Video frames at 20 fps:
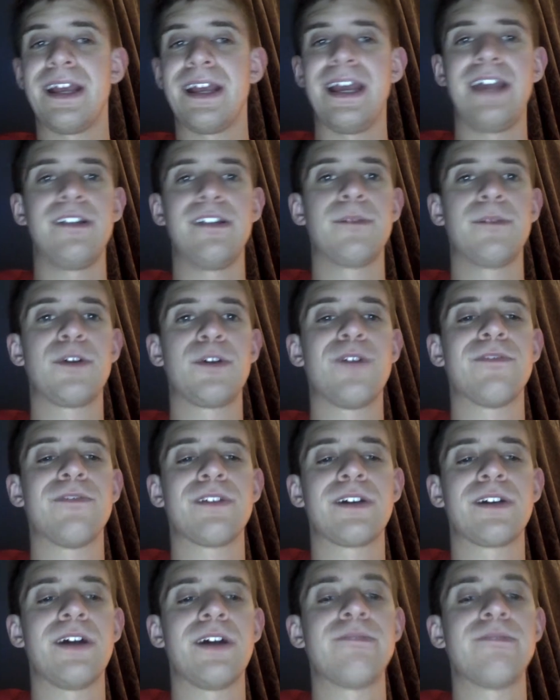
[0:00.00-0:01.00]
ended up going for
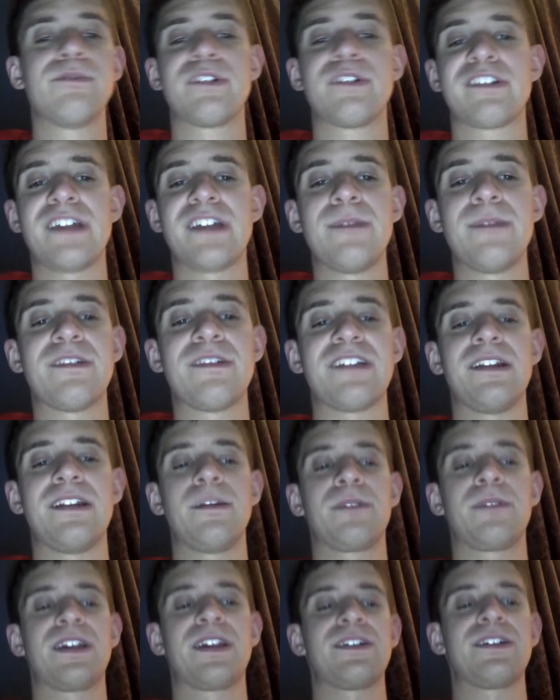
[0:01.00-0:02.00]
the cover, which Sheamus ended
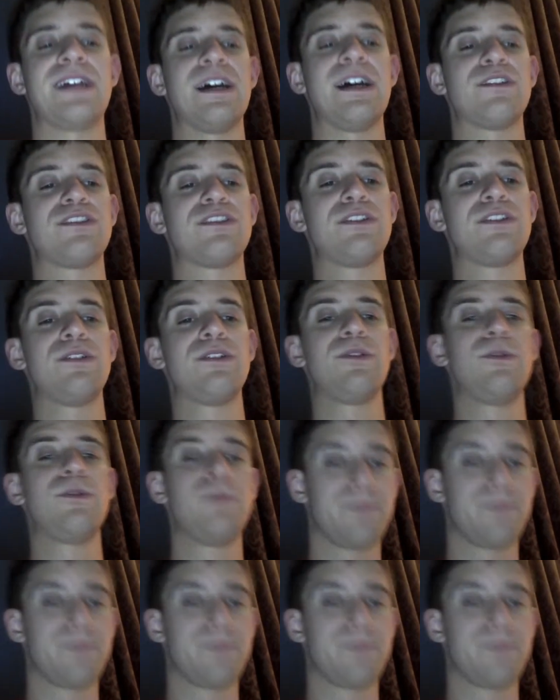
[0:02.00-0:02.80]
up kicking out too.